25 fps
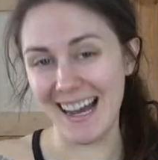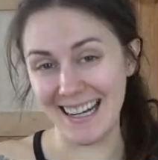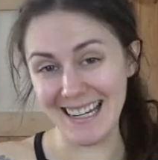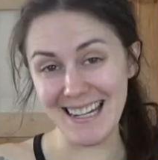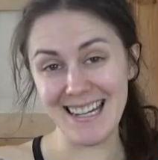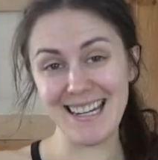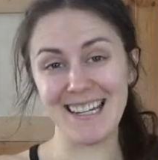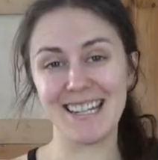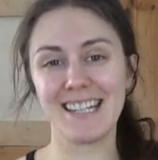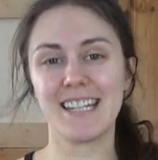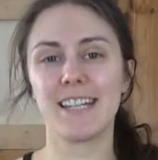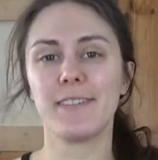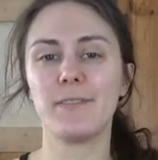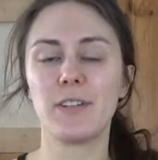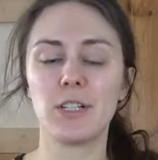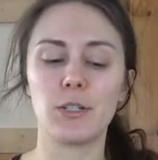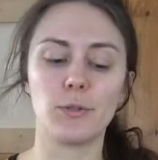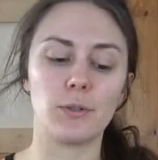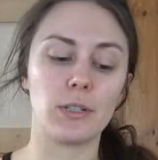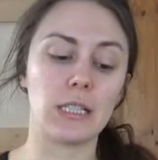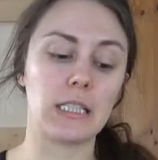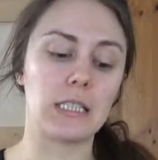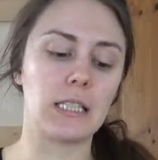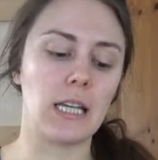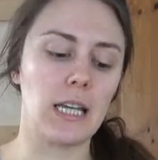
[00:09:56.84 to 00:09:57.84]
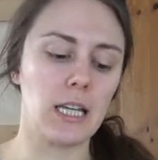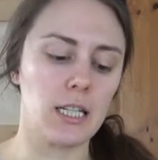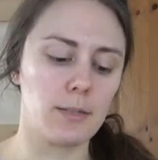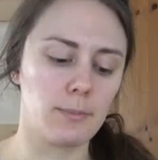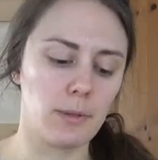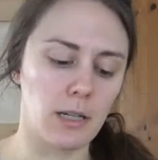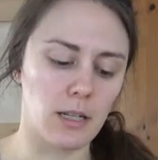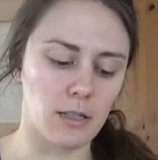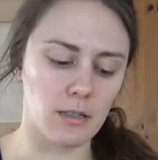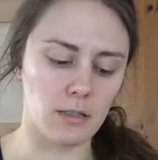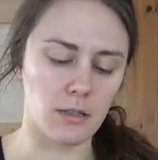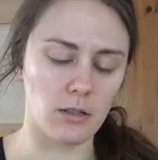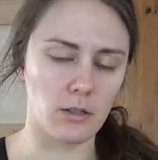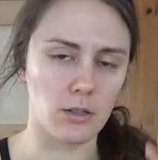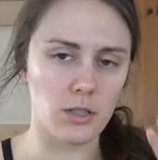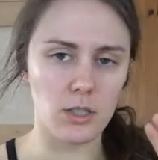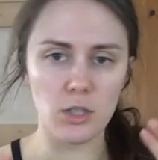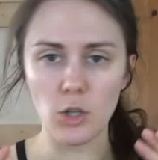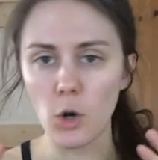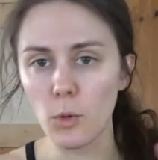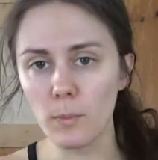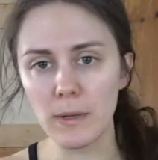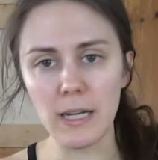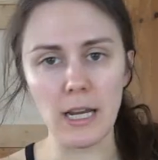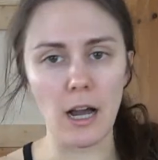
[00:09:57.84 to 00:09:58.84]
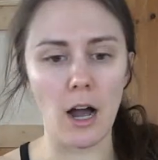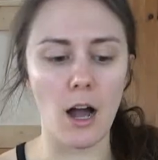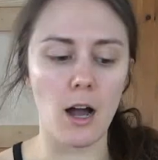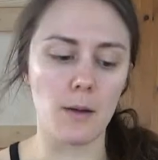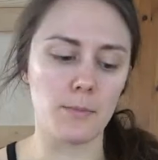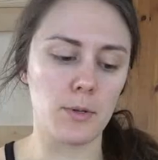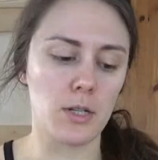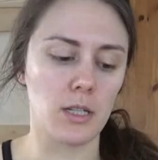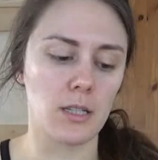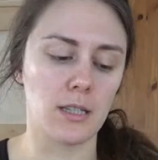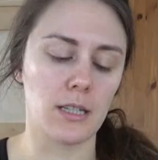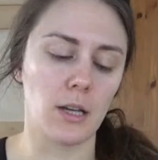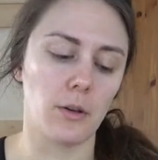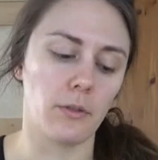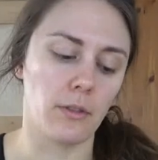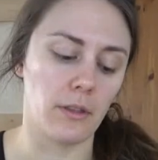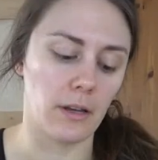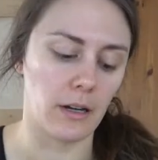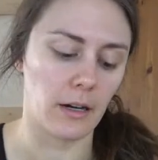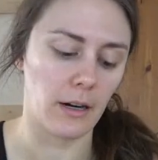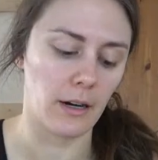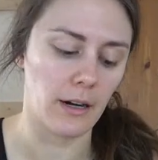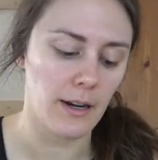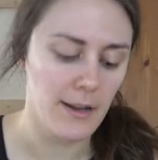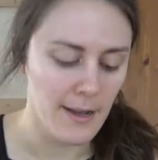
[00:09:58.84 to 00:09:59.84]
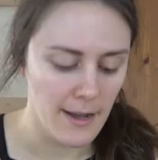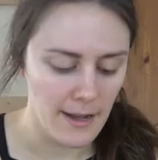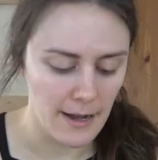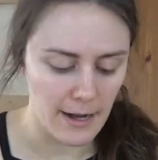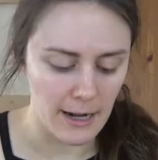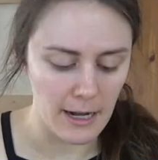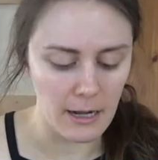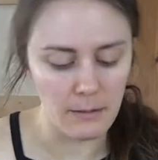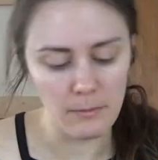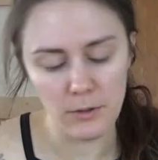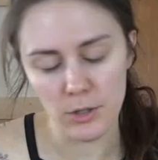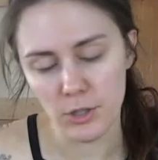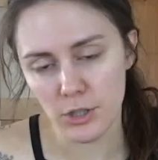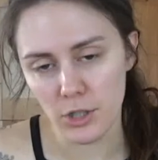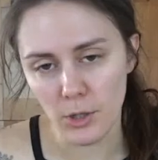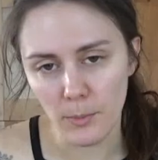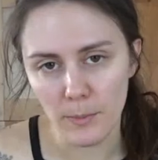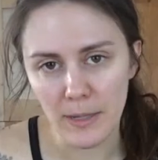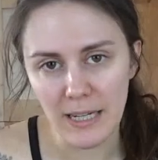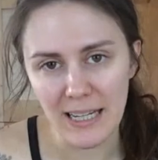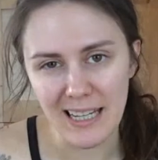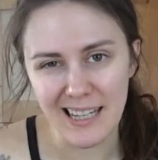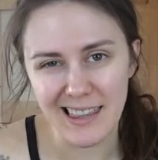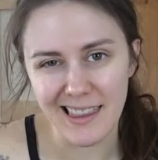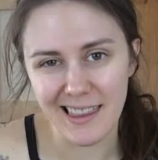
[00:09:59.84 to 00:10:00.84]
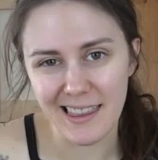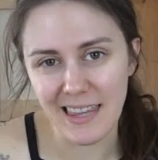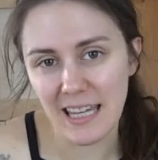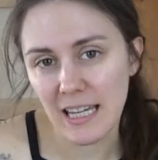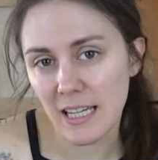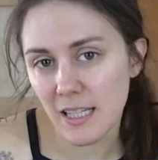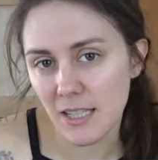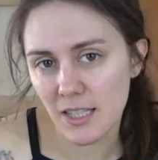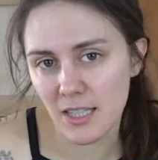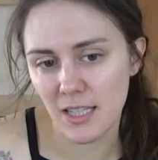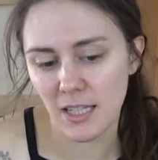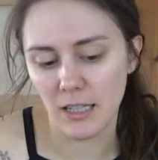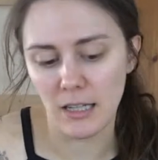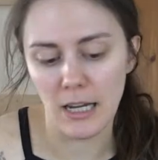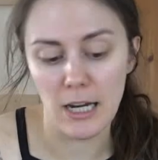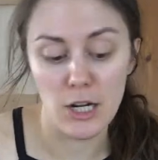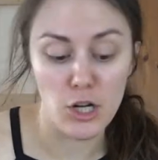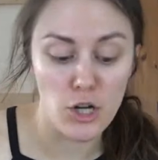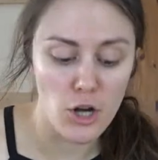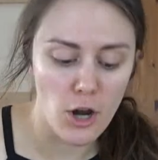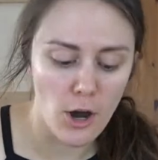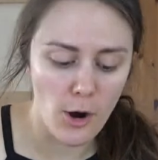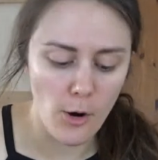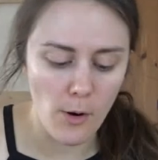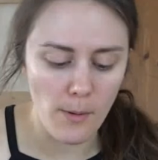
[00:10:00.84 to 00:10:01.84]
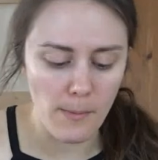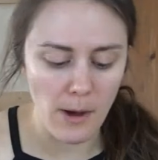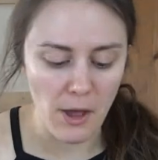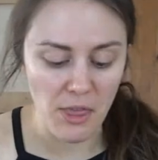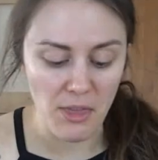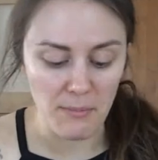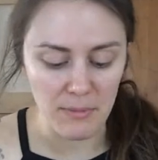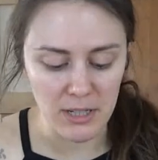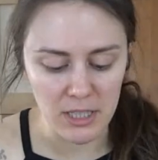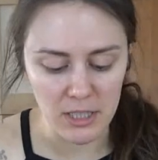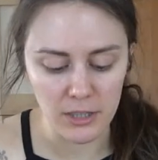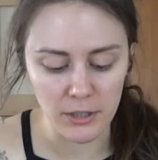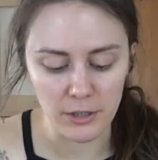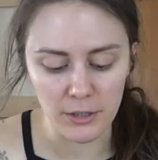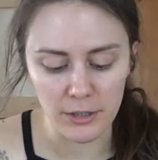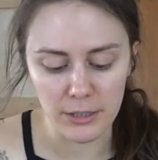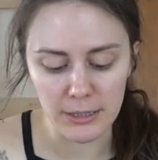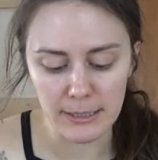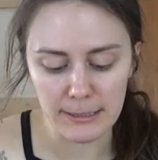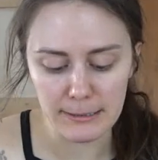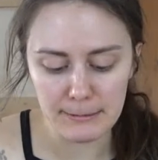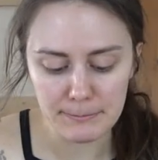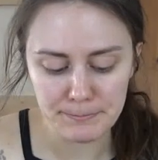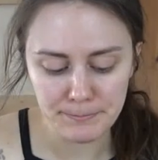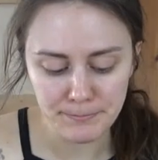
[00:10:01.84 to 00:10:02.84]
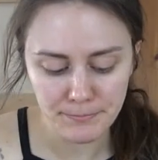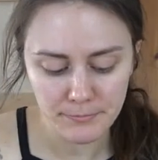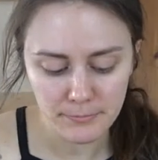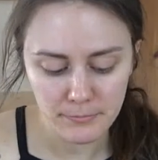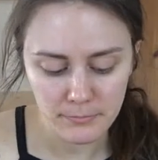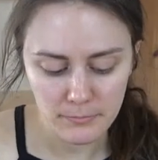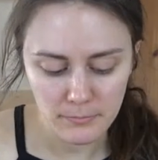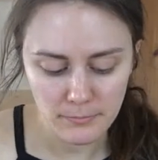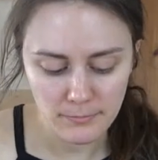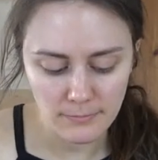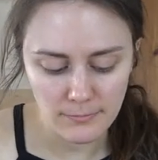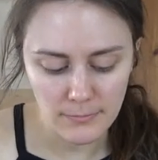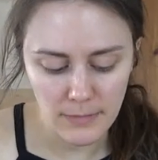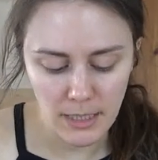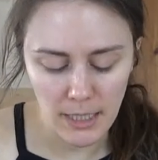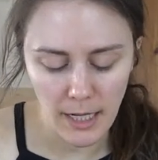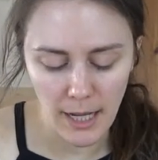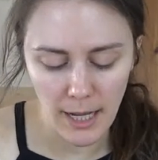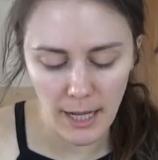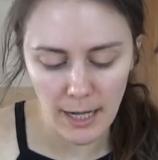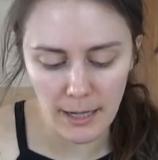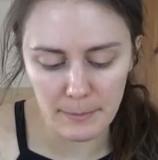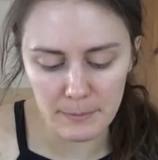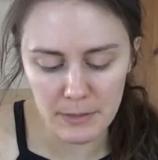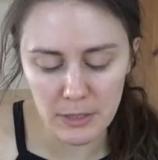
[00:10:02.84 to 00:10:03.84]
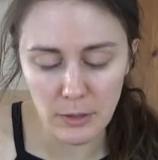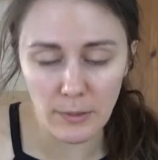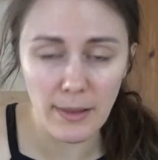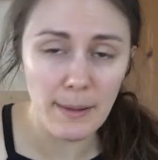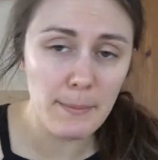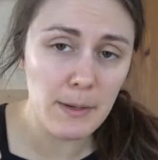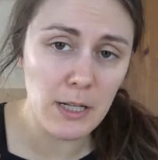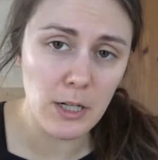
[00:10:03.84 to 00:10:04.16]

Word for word: on each individual stage because there's so many options out there. Um, there's so many things to like know about the material. Um, so let